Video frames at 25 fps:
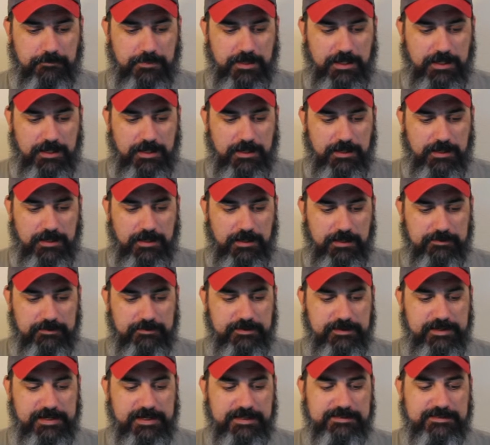uh,
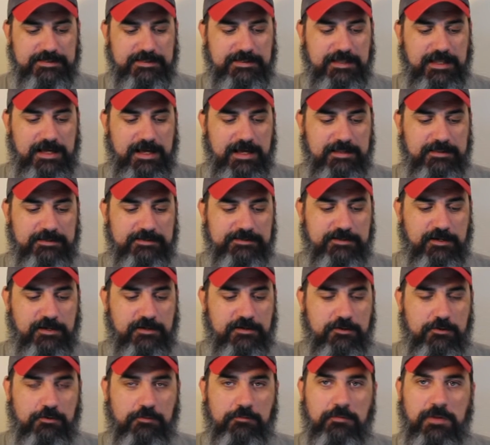the next in line, the
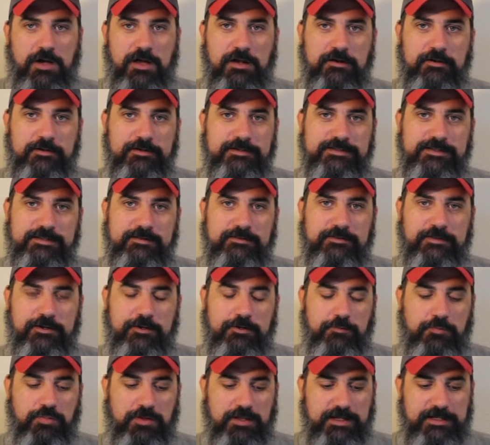Stockholm Monarchs in
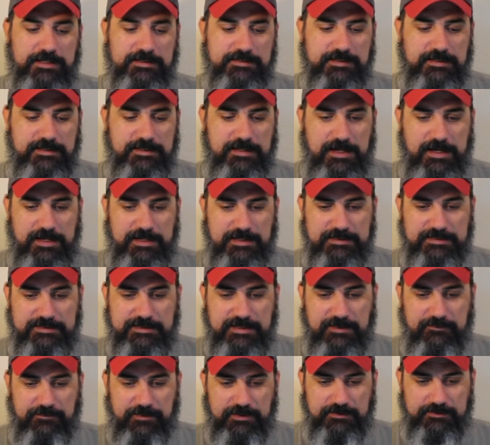third place at 9 and
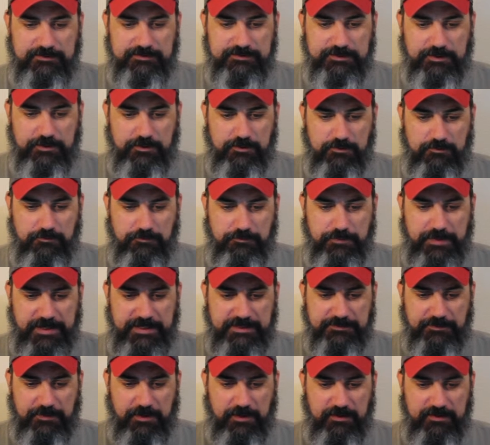7. So
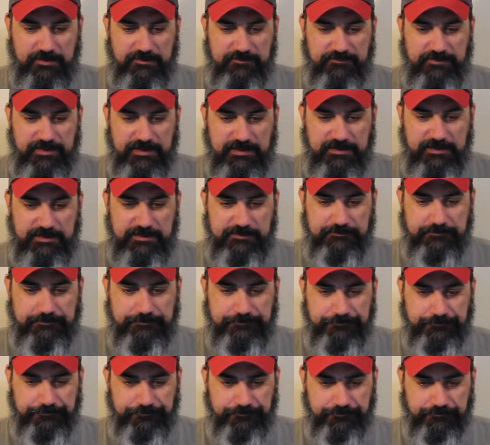baseball in Finland,
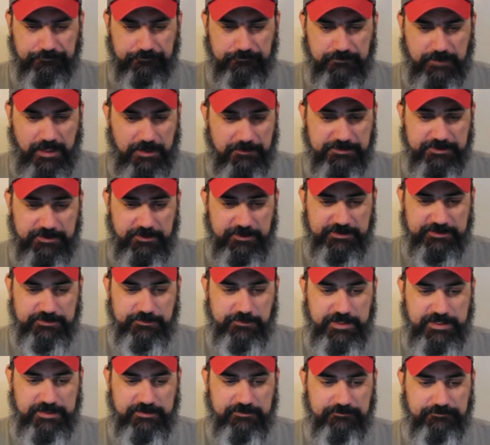I'm sorry,
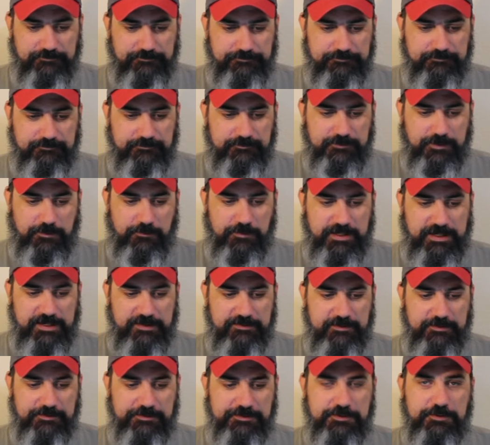Sweden, don't want to
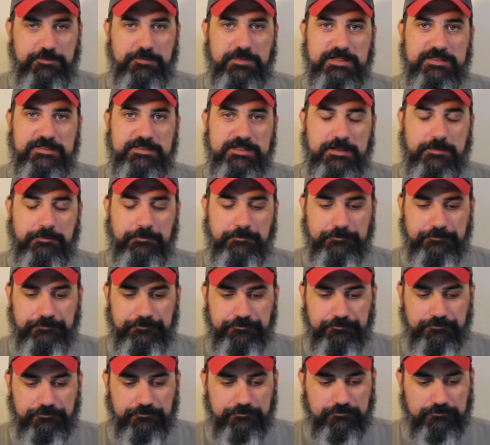get those two mixed up,
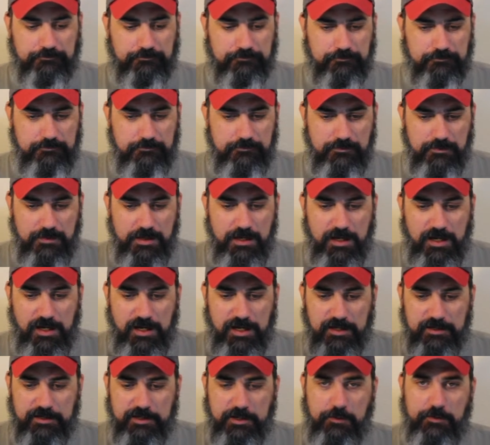
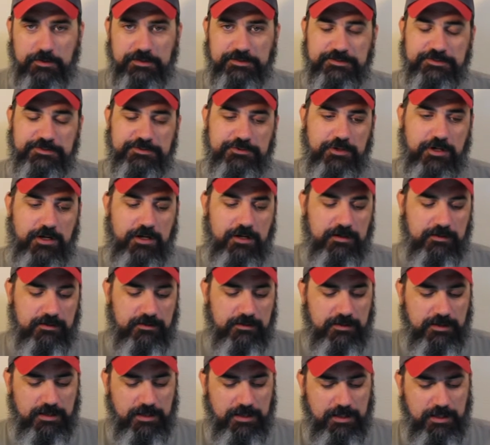uh, going
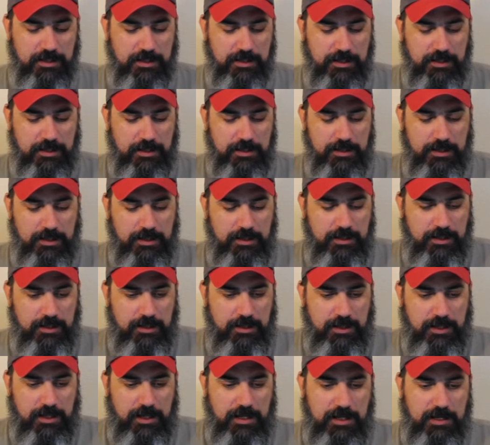strong.
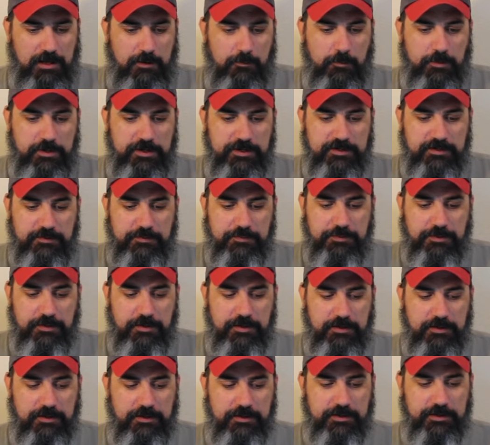Uh, wanted
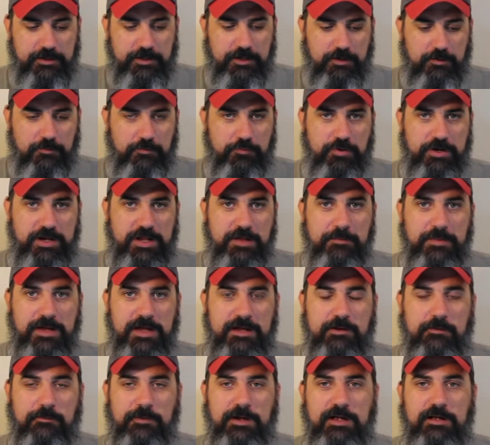to, you know, bring it
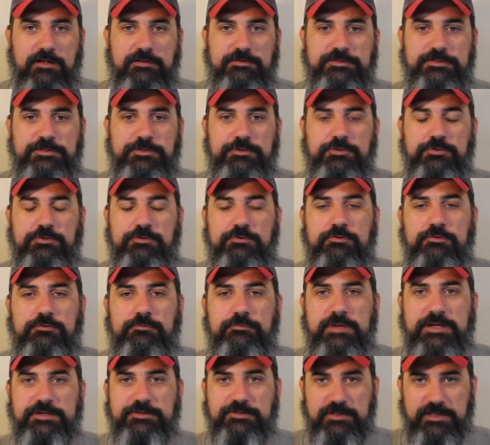back around to
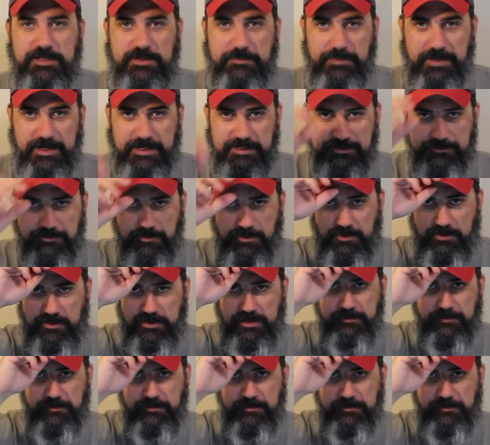Major League Baseball